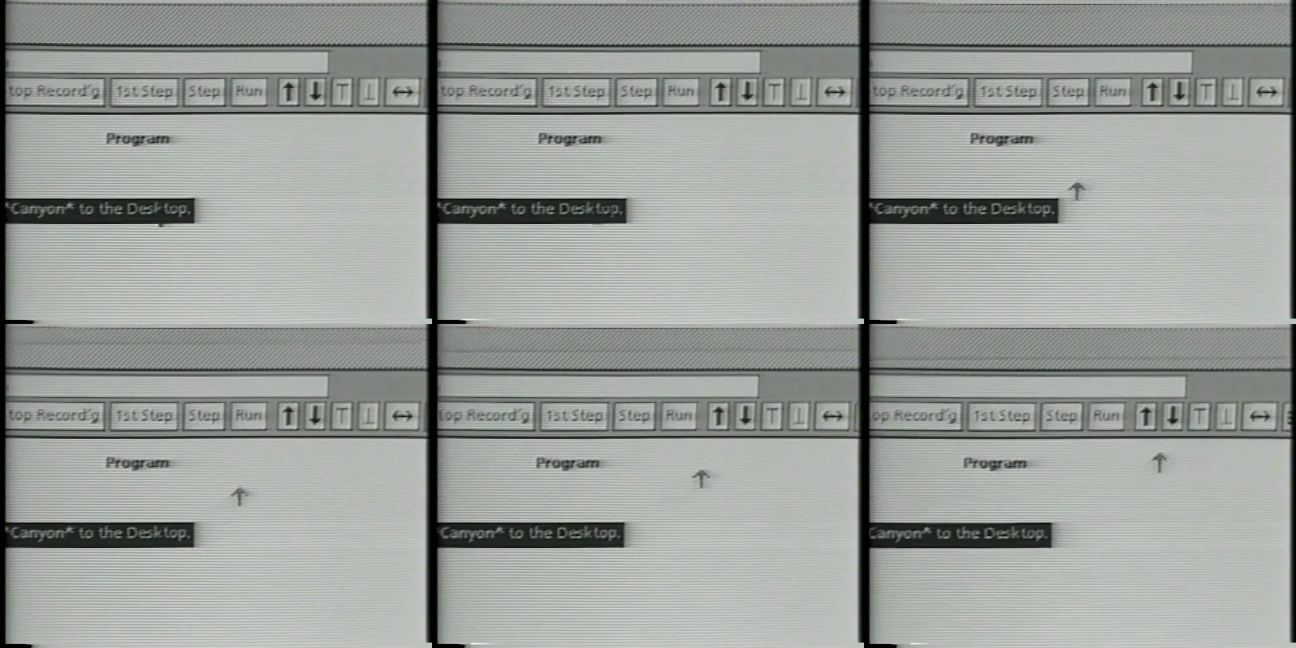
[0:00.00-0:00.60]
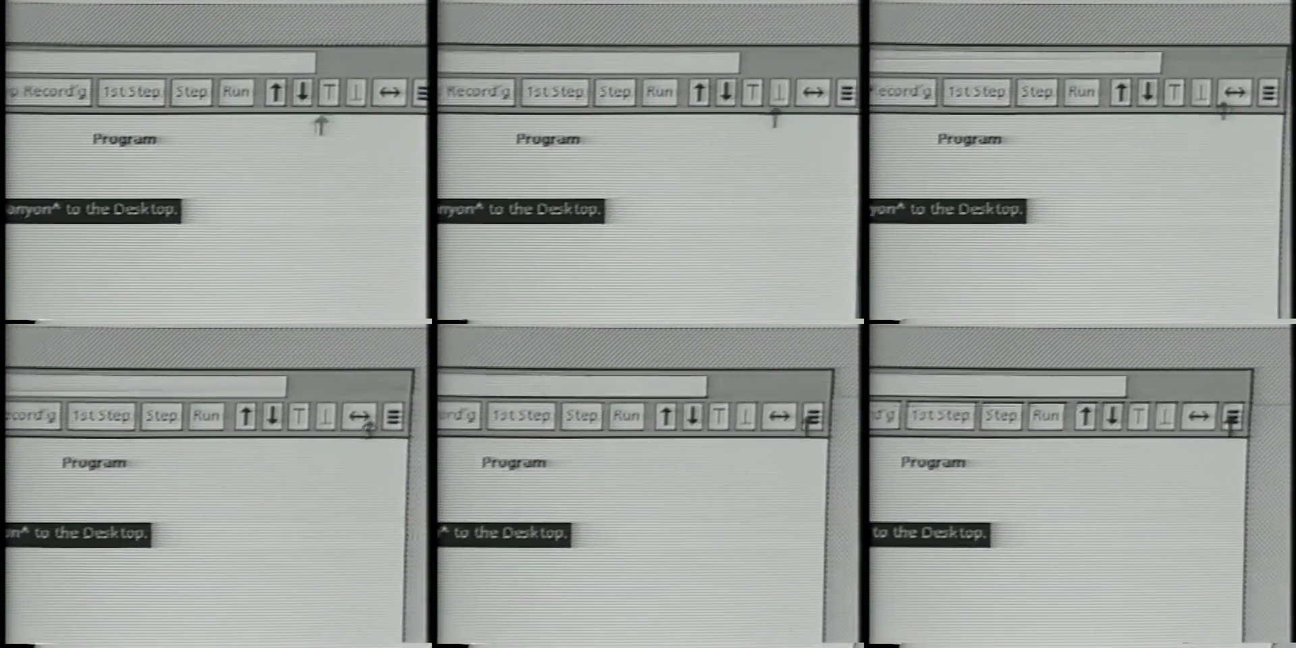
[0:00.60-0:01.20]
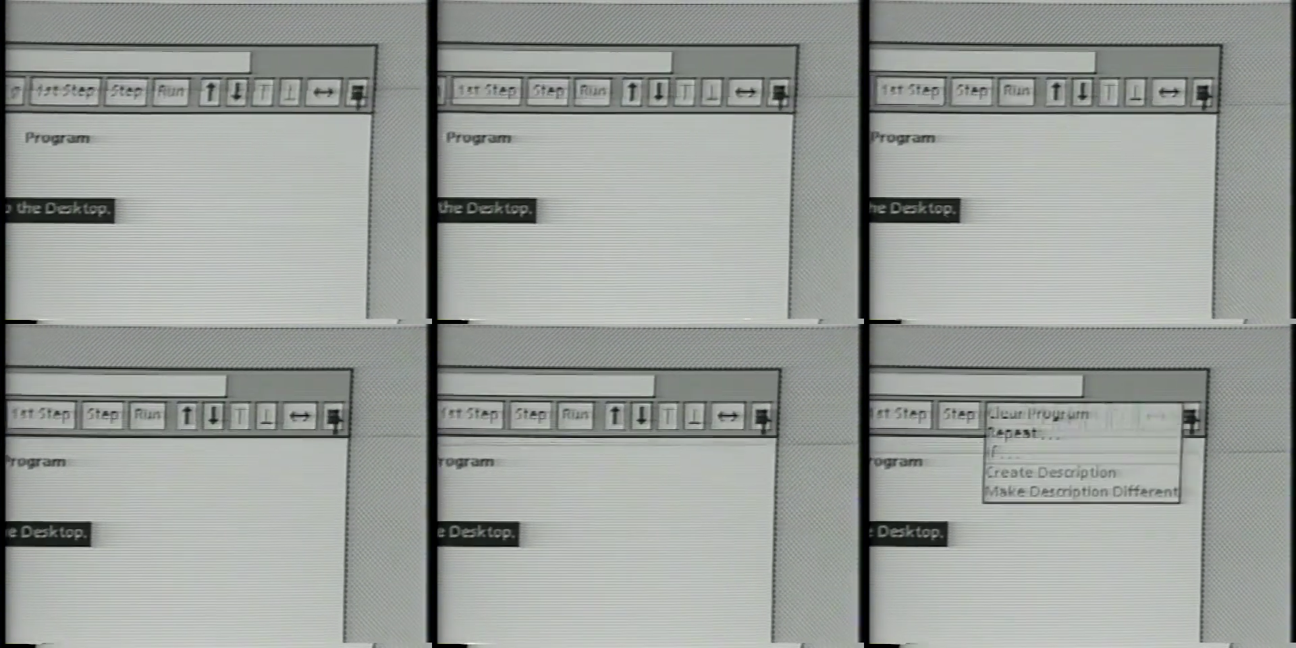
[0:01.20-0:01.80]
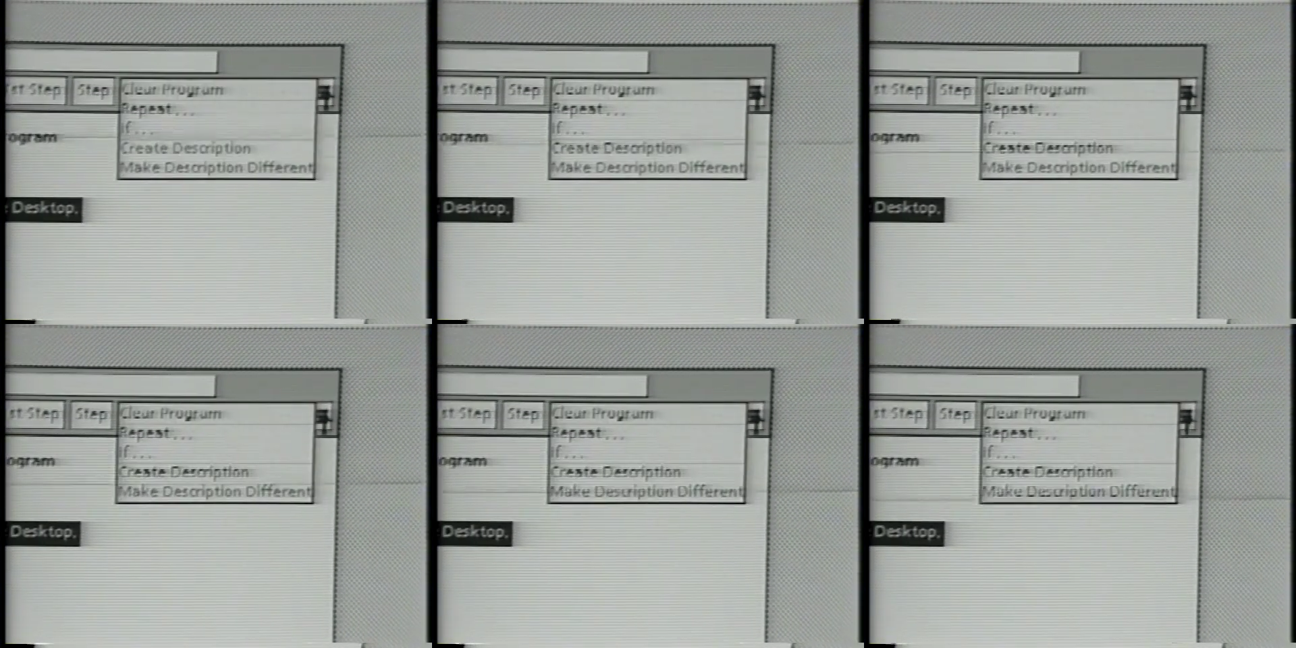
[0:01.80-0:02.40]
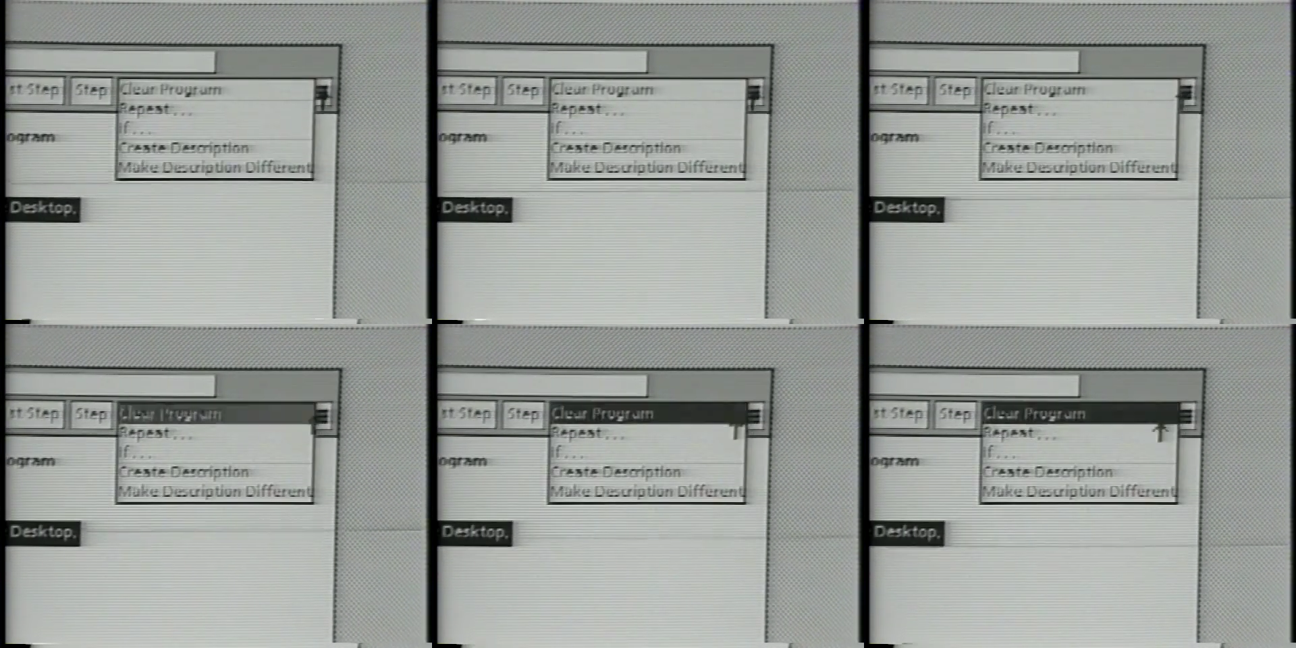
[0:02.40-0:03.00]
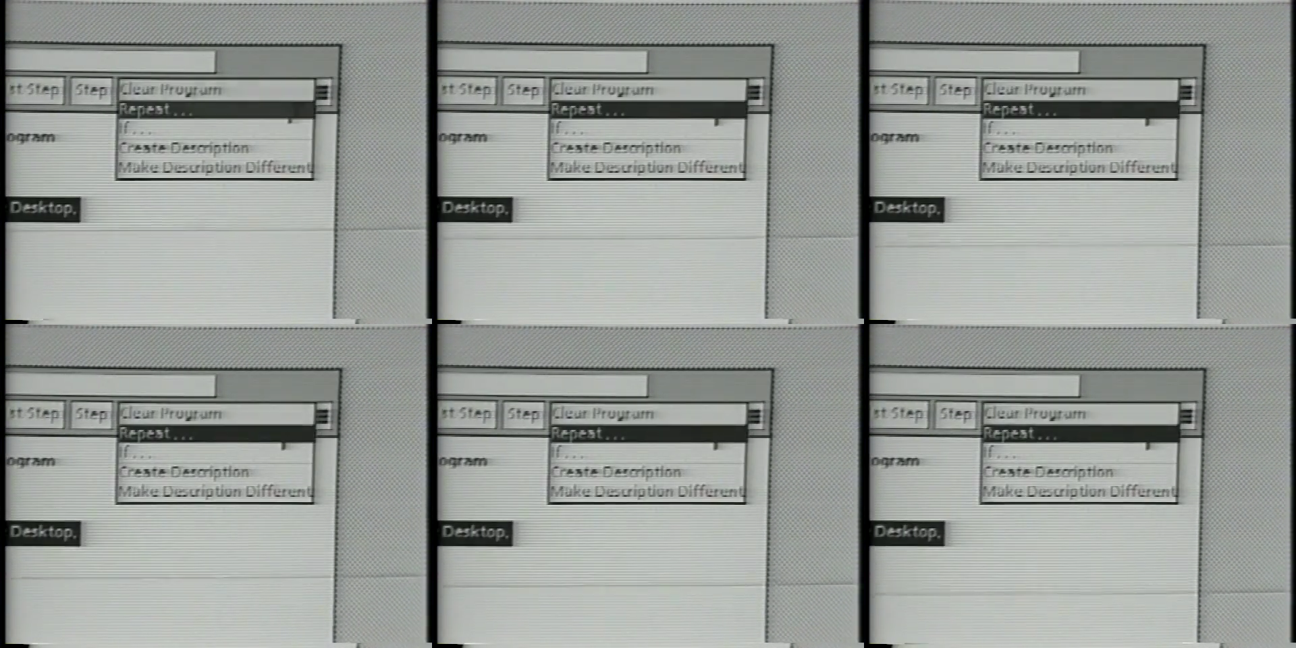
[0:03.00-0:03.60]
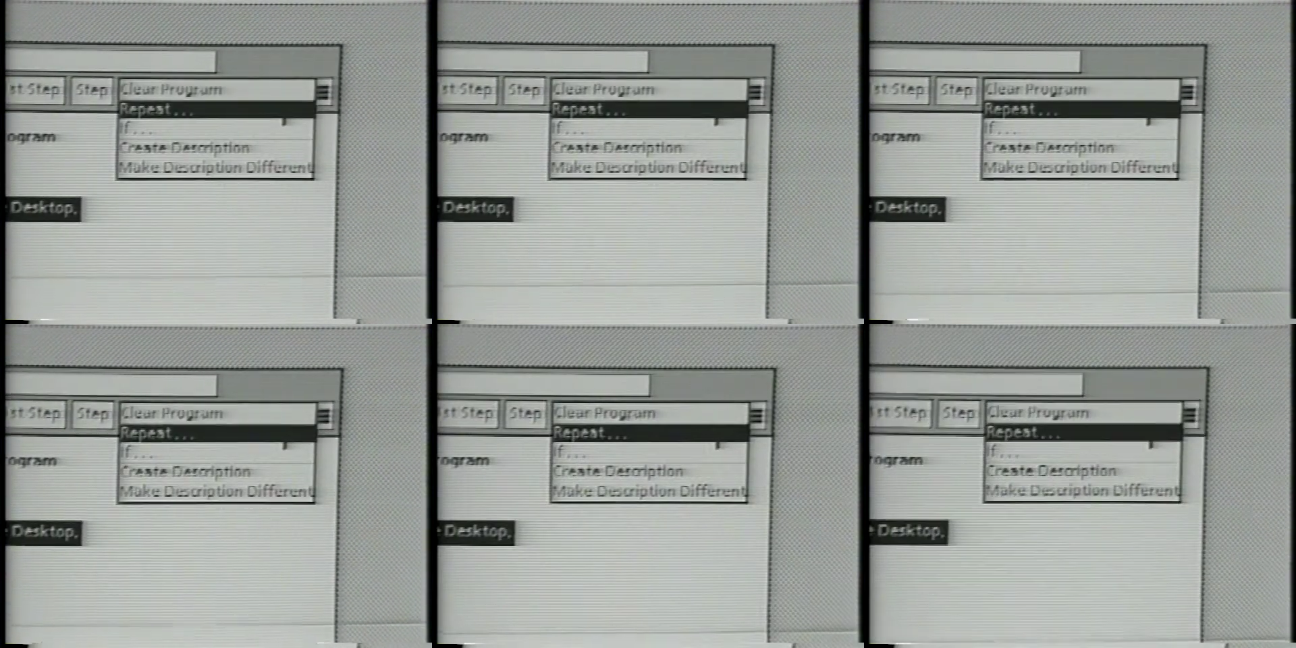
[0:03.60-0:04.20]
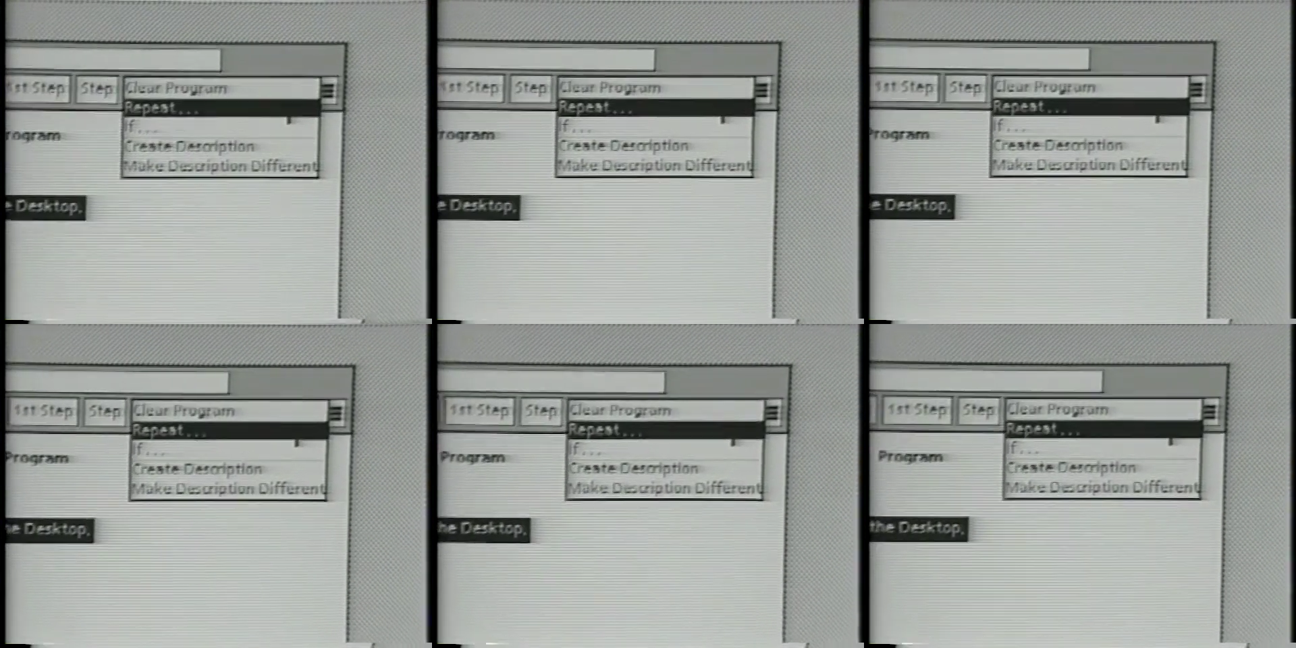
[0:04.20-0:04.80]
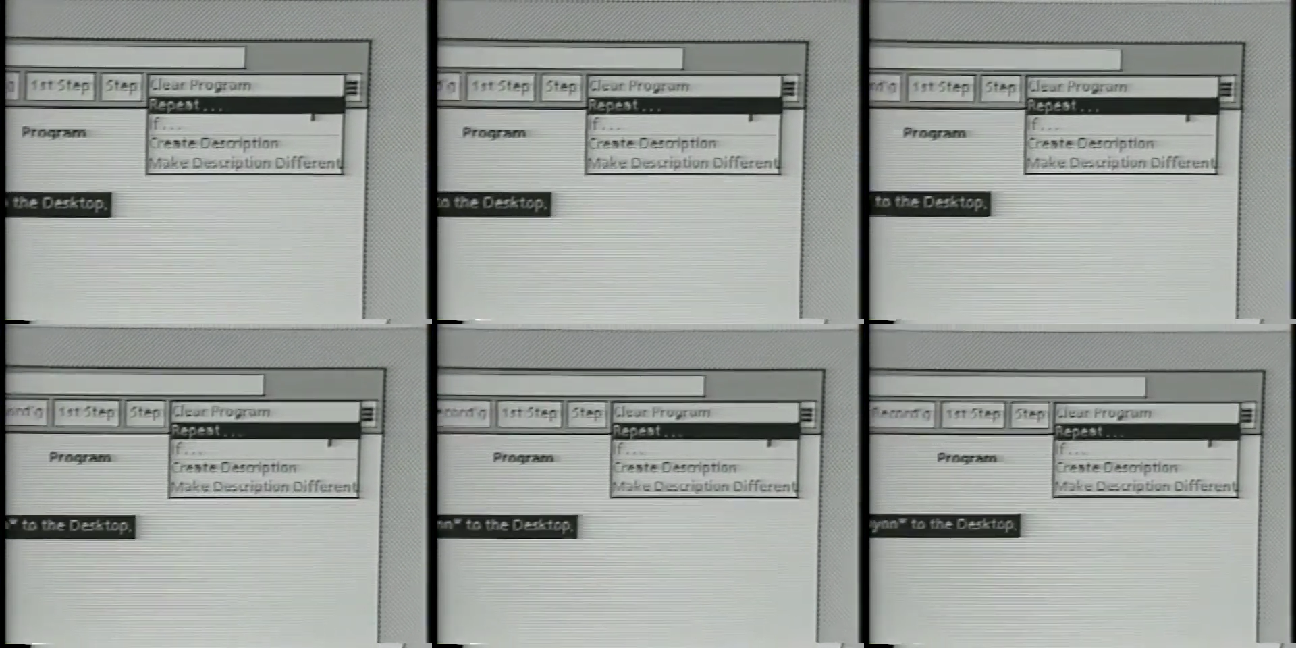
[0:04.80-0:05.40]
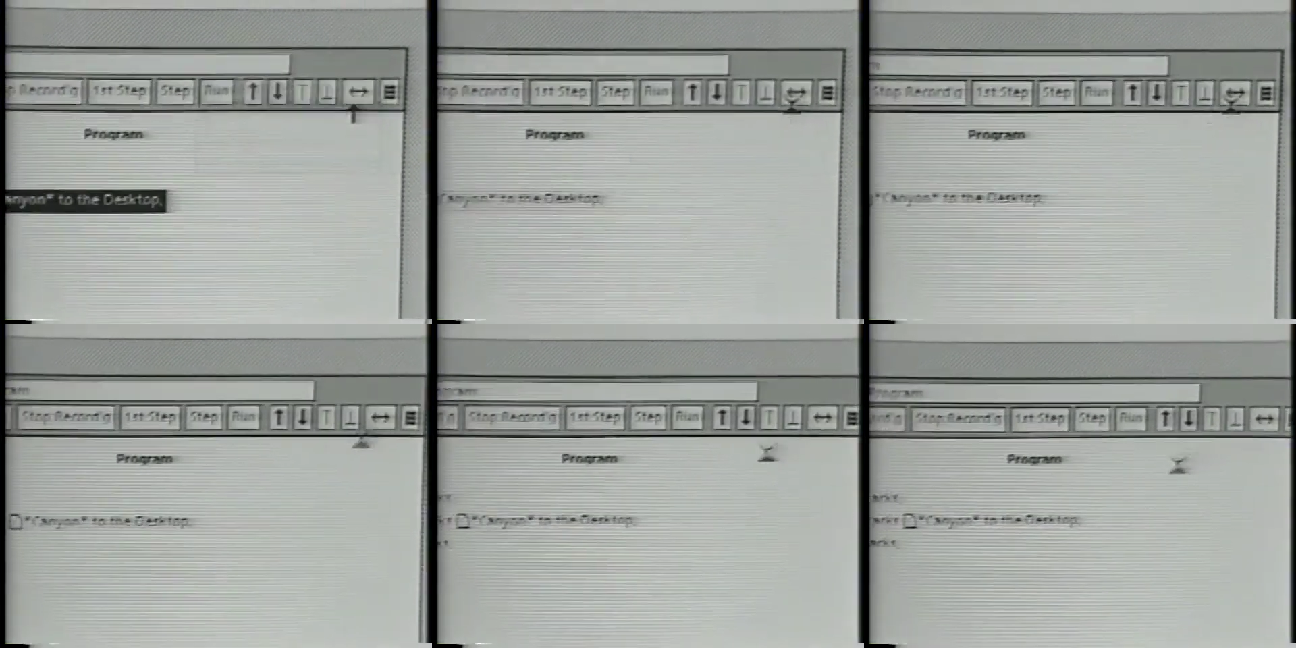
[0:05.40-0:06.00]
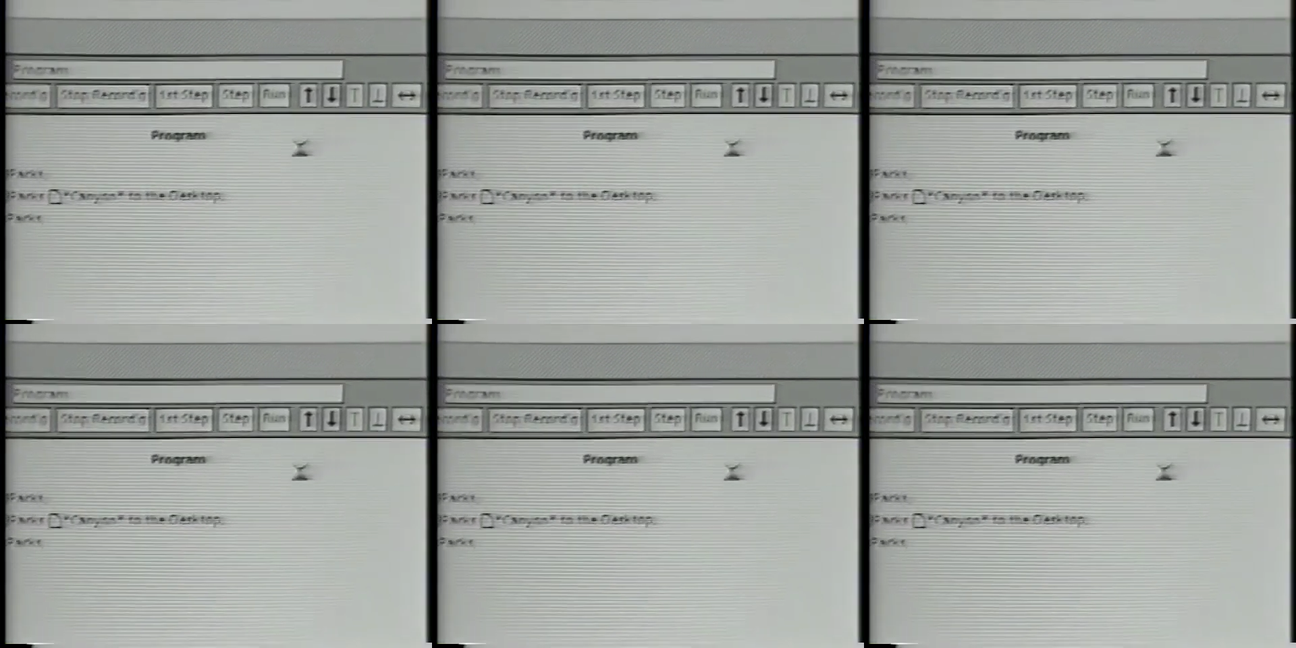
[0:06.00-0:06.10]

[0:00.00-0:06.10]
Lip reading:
[unreadable: no face in view]